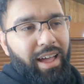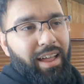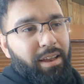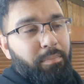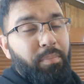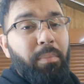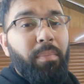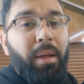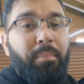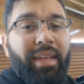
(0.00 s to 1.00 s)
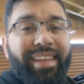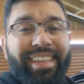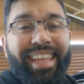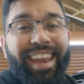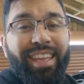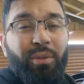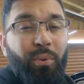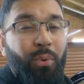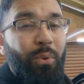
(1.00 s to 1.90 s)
and bit by bit getting it